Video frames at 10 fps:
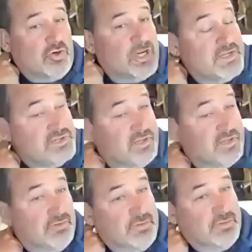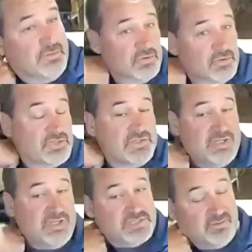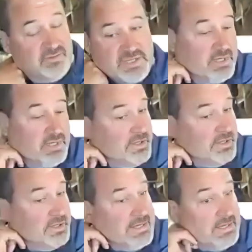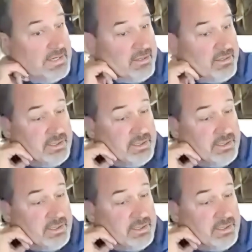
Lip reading: of university studies that have been done on that.